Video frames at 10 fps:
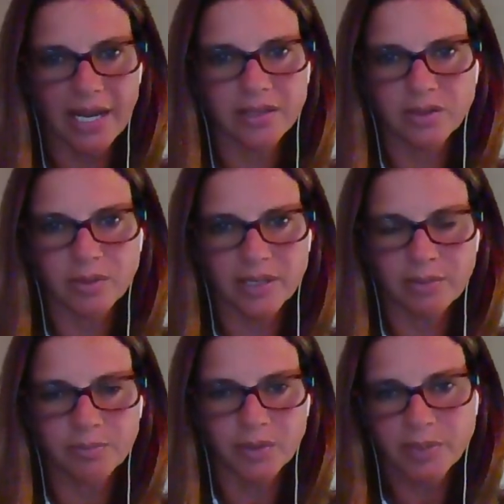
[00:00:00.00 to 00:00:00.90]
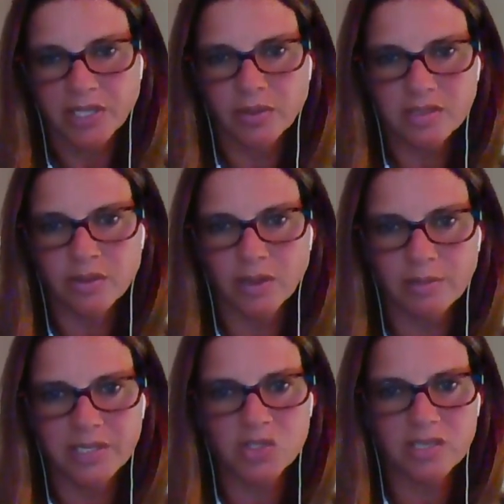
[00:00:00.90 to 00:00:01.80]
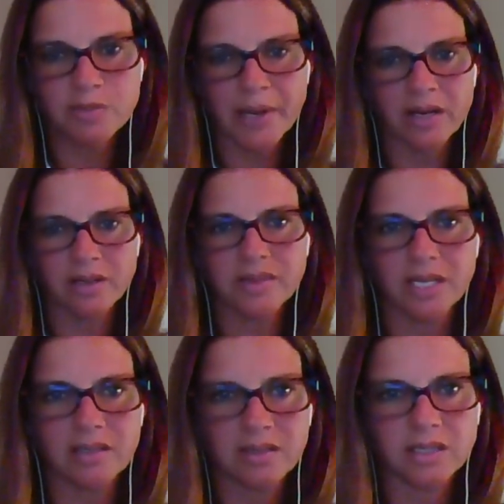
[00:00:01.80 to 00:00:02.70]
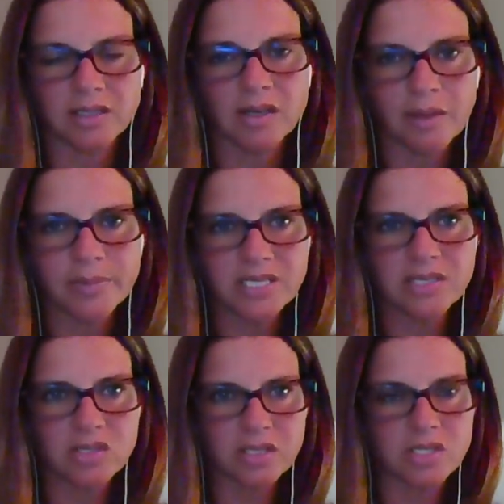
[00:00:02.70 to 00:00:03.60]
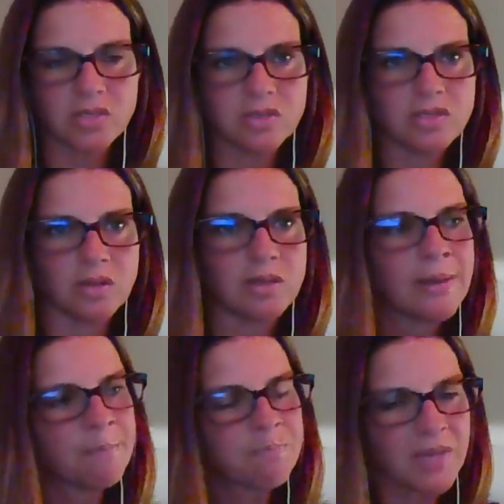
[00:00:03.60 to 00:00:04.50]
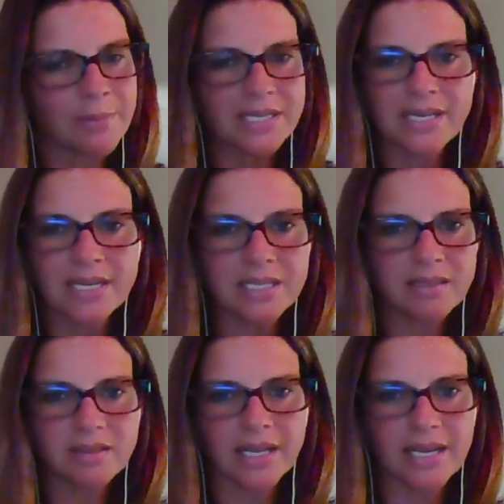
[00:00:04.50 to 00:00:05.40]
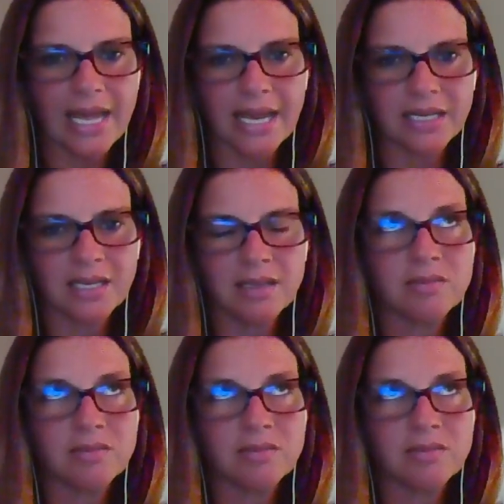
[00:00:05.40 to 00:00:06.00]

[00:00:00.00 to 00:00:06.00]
you don't want to, but you also want to be transparent that there are potential issues. So, I mean, in any